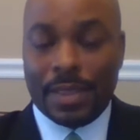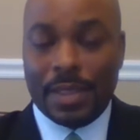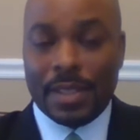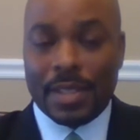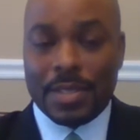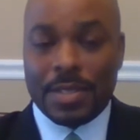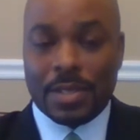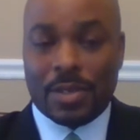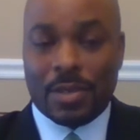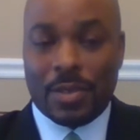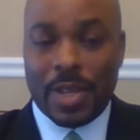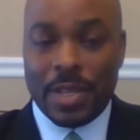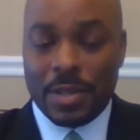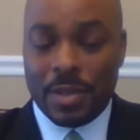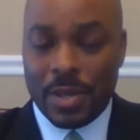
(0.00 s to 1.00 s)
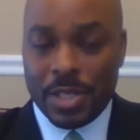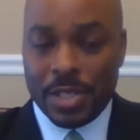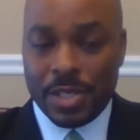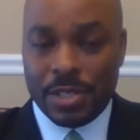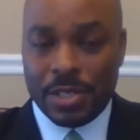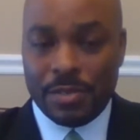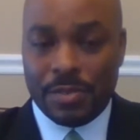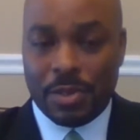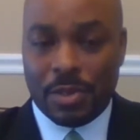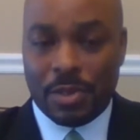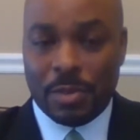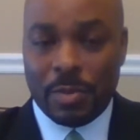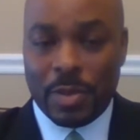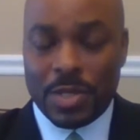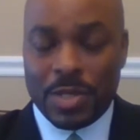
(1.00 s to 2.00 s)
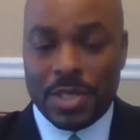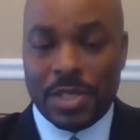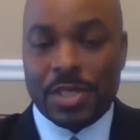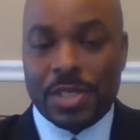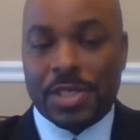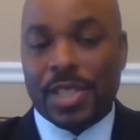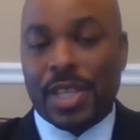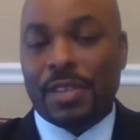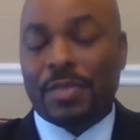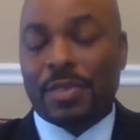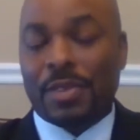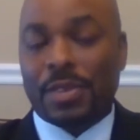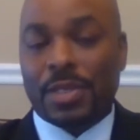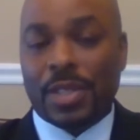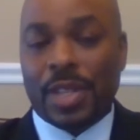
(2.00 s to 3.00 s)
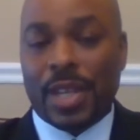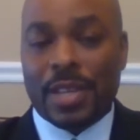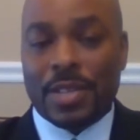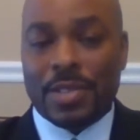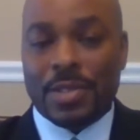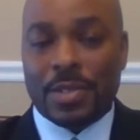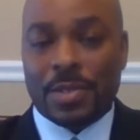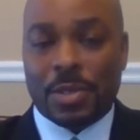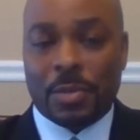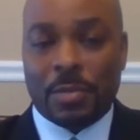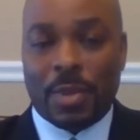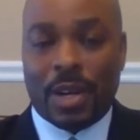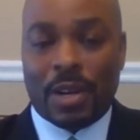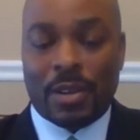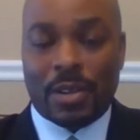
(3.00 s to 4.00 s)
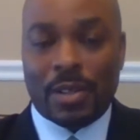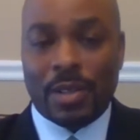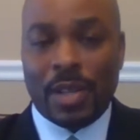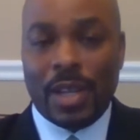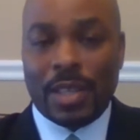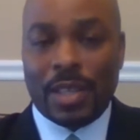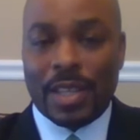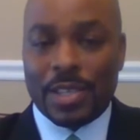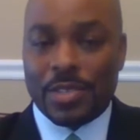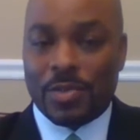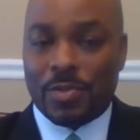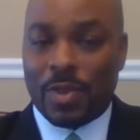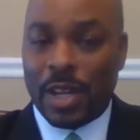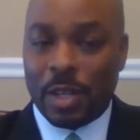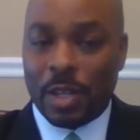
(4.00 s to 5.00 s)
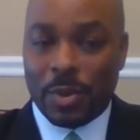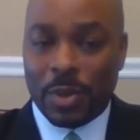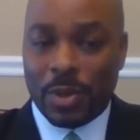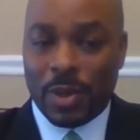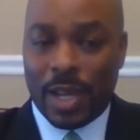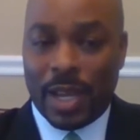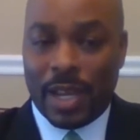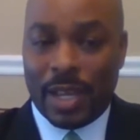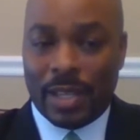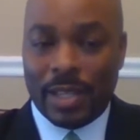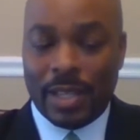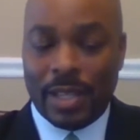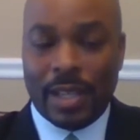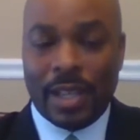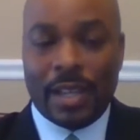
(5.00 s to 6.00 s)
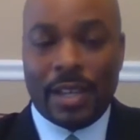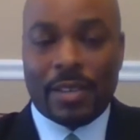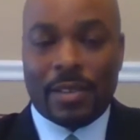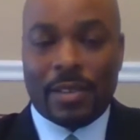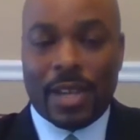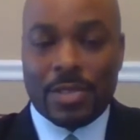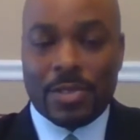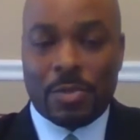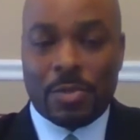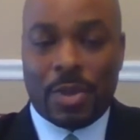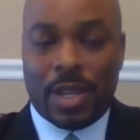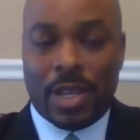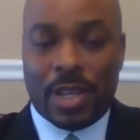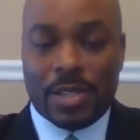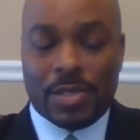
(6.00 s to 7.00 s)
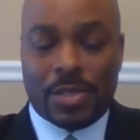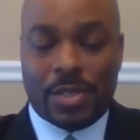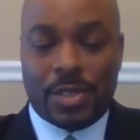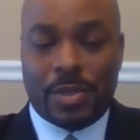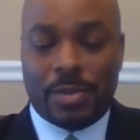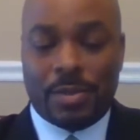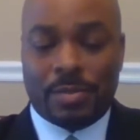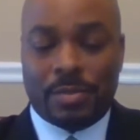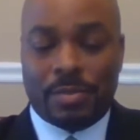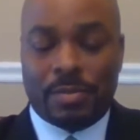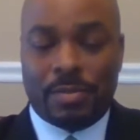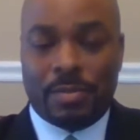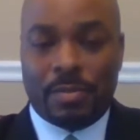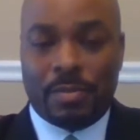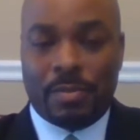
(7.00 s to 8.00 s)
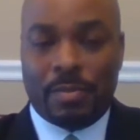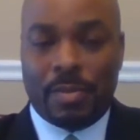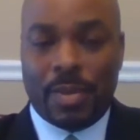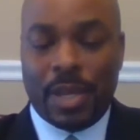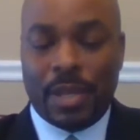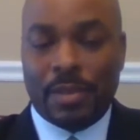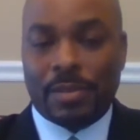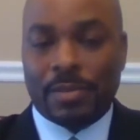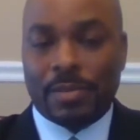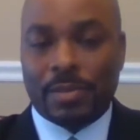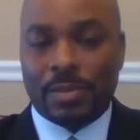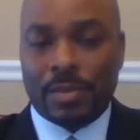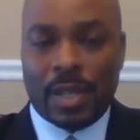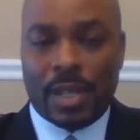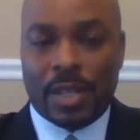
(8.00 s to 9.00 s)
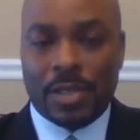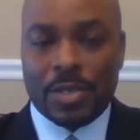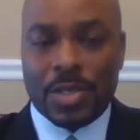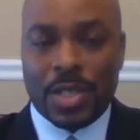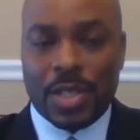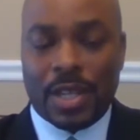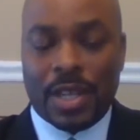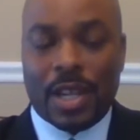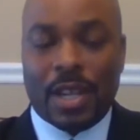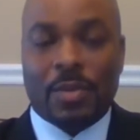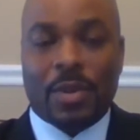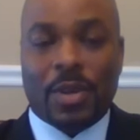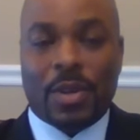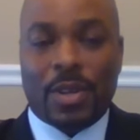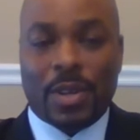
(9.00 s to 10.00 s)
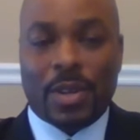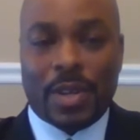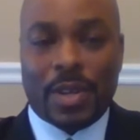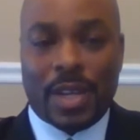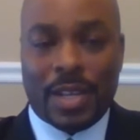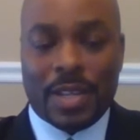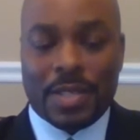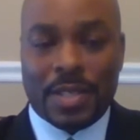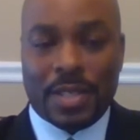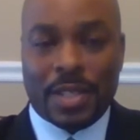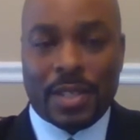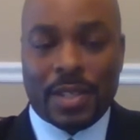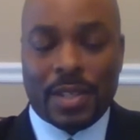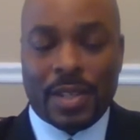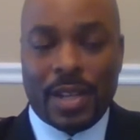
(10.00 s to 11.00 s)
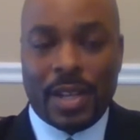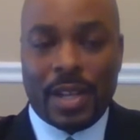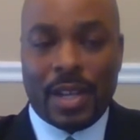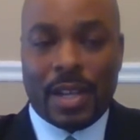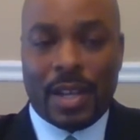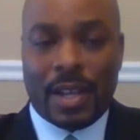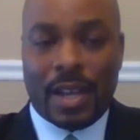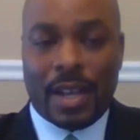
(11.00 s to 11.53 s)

I think that's a great question for Ms. Cindy Schaefer to answer tomorrow. That's right up her alley. As you may understand how we're organized here,